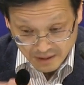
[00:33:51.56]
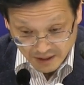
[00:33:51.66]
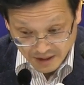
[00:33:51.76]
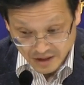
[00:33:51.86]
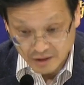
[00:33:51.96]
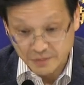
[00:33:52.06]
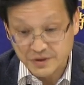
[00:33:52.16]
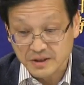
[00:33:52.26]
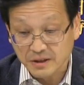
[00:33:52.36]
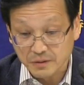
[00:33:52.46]

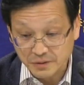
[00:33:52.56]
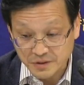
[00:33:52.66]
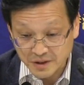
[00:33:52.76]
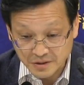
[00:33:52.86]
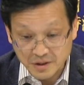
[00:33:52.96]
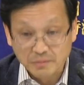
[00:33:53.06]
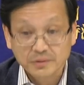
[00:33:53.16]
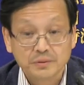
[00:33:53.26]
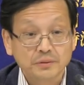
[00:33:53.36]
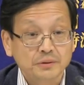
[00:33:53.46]
established the good system
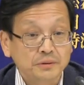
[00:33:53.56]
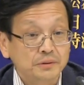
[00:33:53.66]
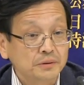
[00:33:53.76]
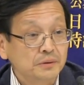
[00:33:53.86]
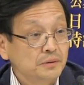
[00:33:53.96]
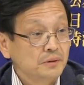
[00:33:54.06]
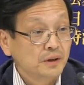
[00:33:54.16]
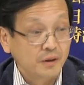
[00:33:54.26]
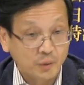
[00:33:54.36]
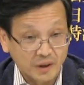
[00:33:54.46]
to
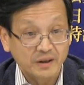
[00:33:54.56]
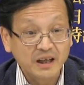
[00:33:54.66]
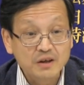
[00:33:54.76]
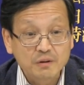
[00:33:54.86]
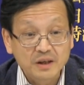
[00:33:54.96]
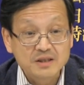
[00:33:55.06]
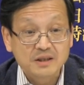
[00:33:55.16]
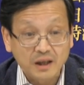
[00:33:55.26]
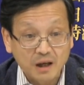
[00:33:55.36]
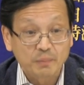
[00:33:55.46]

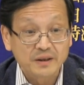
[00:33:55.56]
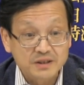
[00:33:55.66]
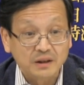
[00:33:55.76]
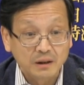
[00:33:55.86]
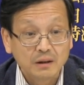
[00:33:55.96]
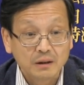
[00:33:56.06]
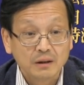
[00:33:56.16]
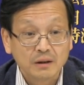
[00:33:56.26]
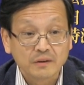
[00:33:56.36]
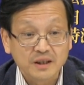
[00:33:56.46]
increase the capacity,
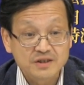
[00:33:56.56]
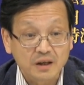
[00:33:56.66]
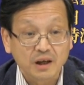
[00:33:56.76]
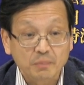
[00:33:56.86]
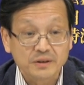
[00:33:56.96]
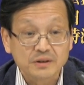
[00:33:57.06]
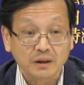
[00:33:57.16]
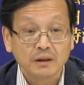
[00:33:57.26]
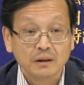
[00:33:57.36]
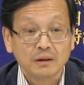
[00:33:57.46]
testing
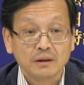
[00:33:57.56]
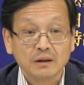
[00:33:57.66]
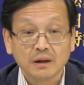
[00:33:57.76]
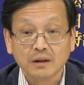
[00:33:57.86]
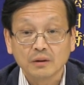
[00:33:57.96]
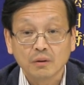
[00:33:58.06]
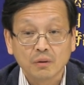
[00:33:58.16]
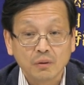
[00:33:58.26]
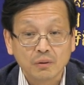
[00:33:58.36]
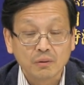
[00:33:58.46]
capacity. In
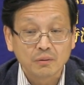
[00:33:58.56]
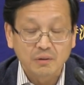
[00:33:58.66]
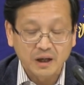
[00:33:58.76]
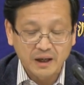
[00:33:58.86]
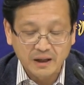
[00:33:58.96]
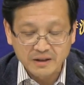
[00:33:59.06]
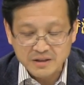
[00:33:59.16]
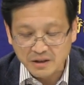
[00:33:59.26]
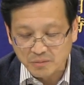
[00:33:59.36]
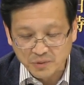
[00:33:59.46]
all, I
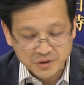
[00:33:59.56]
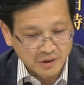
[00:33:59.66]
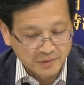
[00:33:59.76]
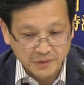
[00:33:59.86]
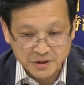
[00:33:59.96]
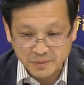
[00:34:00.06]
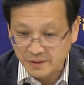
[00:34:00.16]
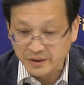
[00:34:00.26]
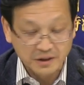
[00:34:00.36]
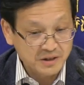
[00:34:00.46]
understand most of the
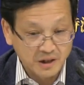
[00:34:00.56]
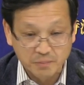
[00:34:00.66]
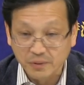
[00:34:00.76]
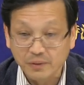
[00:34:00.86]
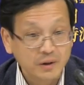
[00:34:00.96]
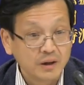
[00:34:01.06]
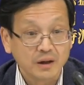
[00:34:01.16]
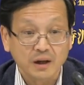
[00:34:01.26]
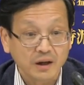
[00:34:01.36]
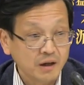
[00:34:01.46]
hospitals in Singapore
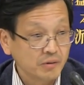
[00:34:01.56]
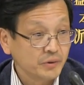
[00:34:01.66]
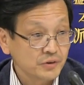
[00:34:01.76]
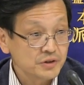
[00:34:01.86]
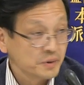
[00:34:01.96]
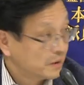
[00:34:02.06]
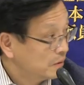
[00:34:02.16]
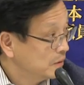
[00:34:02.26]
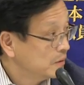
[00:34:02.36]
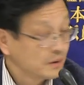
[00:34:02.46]
are government
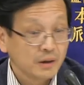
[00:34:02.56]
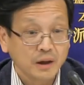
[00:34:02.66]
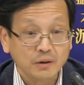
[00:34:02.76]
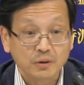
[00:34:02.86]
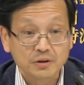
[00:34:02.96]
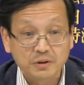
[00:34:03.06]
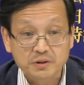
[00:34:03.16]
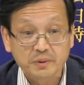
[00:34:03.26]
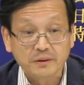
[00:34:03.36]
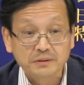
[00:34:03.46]
hospital, and all
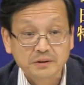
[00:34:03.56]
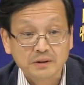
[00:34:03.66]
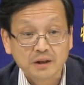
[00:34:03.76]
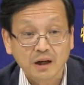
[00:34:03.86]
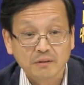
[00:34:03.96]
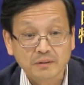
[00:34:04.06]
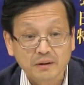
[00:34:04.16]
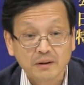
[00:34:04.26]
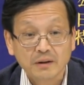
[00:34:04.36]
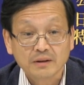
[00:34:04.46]
hospitals
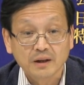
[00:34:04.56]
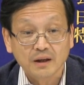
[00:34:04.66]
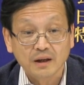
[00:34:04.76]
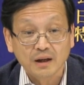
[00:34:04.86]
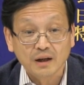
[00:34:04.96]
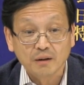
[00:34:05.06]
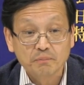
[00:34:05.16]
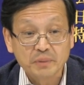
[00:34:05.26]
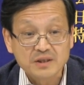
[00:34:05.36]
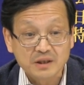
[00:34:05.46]
have the
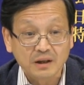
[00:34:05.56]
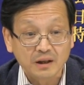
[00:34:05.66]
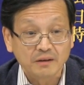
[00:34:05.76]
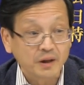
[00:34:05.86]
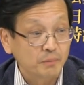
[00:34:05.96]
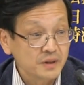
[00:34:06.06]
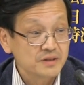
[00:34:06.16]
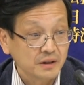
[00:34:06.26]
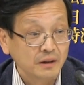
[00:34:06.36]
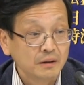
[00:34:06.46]
PCR
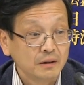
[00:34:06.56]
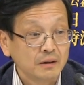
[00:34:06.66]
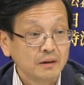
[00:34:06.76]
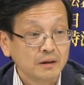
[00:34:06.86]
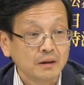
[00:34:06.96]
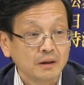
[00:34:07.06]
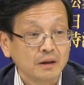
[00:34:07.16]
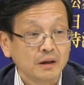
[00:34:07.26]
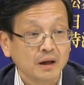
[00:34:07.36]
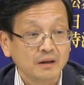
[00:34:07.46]
capacity.
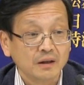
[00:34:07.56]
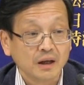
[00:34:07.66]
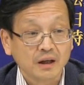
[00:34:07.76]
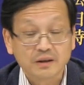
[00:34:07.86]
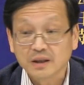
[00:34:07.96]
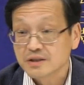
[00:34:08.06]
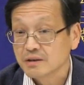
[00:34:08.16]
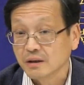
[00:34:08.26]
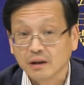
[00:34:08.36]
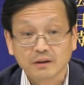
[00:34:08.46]
And they can
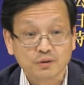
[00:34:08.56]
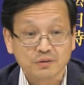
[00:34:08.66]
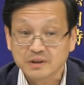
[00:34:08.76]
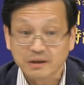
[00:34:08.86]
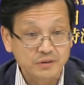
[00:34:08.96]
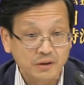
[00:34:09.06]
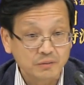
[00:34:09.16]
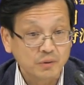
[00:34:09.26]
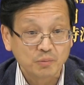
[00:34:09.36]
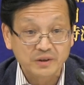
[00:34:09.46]
test
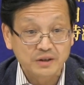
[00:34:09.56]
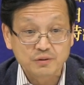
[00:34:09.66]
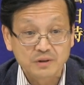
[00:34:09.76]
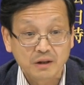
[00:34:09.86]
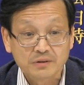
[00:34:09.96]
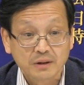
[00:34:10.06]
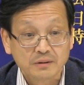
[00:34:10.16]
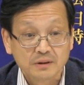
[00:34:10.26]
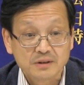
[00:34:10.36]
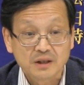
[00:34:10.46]
more than
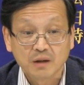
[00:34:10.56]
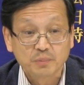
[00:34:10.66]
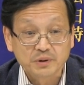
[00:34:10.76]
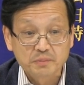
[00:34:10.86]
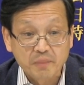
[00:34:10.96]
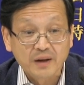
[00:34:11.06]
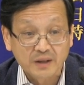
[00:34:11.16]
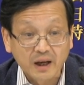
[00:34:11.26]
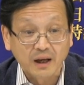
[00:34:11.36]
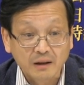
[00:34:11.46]
2,000 samples per
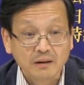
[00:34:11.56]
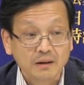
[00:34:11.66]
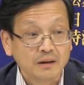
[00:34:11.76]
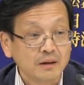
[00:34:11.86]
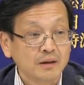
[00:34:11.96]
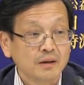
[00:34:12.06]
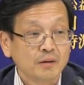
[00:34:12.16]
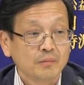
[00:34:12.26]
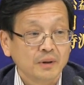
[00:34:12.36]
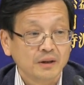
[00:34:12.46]
day.
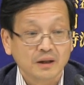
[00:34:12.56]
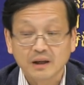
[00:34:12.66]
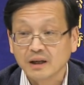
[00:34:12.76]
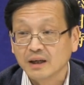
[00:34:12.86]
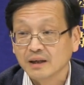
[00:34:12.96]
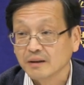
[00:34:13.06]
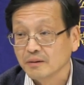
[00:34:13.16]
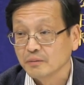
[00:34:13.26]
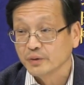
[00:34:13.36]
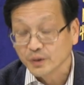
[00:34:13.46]
But
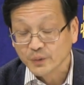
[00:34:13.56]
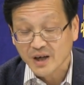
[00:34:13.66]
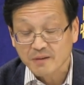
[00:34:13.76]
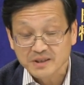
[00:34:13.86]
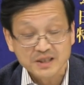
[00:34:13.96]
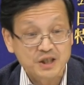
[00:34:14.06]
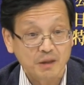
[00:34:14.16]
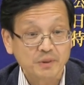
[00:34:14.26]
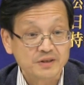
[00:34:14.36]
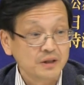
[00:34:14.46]
we don't have such
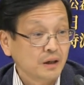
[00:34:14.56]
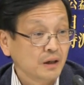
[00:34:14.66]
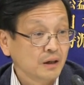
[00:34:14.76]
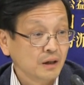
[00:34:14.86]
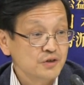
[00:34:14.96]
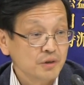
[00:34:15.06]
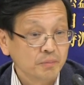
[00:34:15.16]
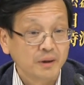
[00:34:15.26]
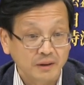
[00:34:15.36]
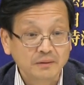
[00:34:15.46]
capacity in
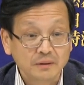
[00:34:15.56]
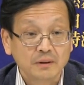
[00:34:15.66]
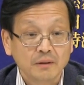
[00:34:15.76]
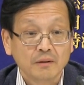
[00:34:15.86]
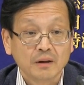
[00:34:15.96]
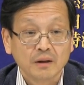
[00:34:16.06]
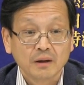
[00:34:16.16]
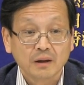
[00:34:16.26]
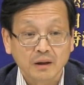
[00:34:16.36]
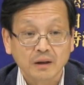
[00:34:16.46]
Japan.
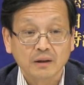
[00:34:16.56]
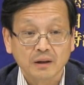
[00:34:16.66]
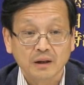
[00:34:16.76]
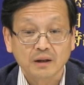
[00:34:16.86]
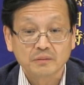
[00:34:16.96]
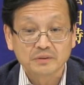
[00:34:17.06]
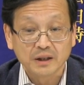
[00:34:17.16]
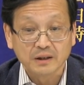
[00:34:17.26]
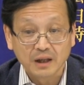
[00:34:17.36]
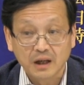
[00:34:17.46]
And
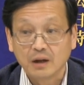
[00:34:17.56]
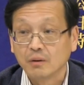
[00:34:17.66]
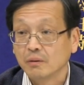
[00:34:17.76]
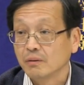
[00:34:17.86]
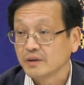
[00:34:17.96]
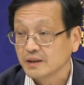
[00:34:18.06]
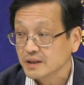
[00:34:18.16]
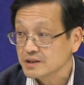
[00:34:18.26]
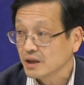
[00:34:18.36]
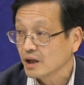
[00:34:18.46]
now the
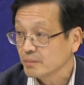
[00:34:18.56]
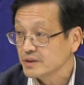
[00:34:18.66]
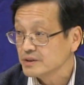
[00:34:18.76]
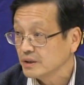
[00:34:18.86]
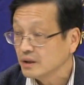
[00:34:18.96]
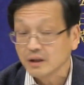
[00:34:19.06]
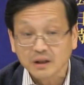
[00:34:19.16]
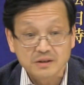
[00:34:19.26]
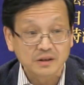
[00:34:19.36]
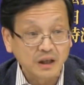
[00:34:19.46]
testing capacity
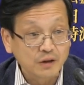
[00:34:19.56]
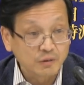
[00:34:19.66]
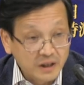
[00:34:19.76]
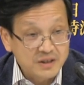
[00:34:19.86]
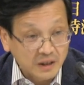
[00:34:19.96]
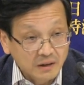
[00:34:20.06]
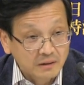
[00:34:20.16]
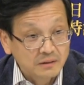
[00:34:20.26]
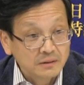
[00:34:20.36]
is increasing,